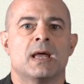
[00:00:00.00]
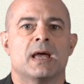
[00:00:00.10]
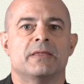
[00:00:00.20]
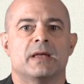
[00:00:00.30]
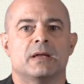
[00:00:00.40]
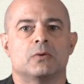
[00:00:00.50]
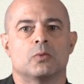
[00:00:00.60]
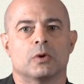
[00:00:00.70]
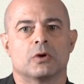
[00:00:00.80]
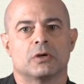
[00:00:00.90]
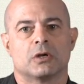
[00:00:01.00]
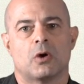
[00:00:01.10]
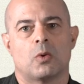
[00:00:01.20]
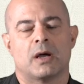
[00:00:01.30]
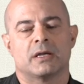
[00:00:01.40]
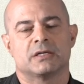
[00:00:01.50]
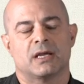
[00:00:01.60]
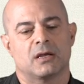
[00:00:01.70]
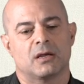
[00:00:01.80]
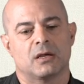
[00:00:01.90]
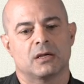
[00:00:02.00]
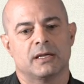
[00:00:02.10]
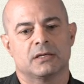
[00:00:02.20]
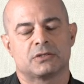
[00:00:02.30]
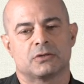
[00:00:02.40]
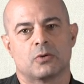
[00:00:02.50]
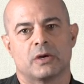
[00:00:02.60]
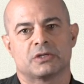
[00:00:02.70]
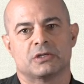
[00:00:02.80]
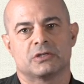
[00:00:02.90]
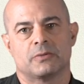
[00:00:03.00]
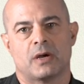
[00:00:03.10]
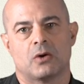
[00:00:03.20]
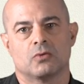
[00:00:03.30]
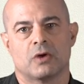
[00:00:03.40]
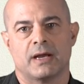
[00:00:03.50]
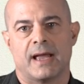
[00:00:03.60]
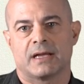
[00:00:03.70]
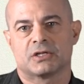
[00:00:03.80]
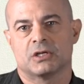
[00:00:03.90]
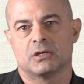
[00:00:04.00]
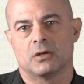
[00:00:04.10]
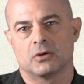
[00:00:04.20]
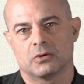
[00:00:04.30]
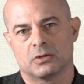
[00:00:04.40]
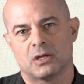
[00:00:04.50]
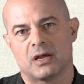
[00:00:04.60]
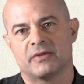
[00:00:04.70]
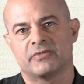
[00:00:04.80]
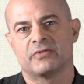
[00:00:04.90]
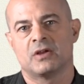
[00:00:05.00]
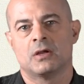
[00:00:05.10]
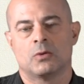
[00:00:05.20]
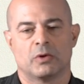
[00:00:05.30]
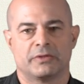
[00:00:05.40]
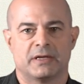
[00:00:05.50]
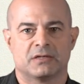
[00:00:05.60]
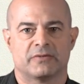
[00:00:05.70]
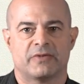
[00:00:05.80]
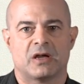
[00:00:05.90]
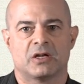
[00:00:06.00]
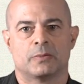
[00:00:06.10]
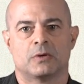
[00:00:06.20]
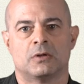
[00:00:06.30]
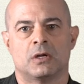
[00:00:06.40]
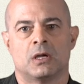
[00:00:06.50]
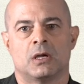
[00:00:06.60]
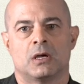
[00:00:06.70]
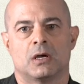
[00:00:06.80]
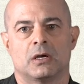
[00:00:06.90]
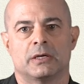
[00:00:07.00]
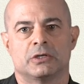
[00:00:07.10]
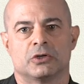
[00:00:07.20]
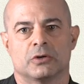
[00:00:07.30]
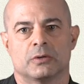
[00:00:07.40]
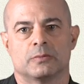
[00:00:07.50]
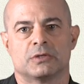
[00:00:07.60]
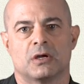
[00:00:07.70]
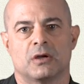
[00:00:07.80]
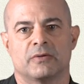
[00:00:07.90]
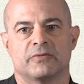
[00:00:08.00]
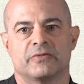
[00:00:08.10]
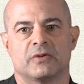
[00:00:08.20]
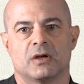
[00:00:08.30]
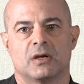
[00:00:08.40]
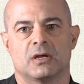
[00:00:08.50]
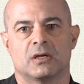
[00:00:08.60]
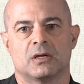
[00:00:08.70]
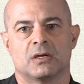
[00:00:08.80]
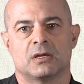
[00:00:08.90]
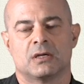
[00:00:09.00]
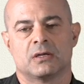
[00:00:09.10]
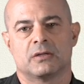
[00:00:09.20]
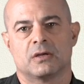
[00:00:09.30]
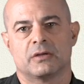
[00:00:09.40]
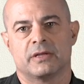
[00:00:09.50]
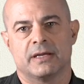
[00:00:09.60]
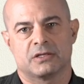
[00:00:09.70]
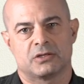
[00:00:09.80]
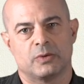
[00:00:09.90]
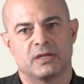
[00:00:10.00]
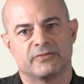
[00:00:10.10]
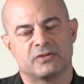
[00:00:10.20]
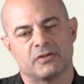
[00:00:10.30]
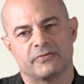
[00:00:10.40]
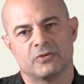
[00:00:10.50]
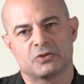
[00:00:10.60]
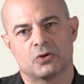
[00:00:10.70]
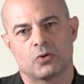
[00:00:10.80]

And then we're going to go on to answer questions about right action, a good life, what things are valuable in terms of the answer we give to the virtue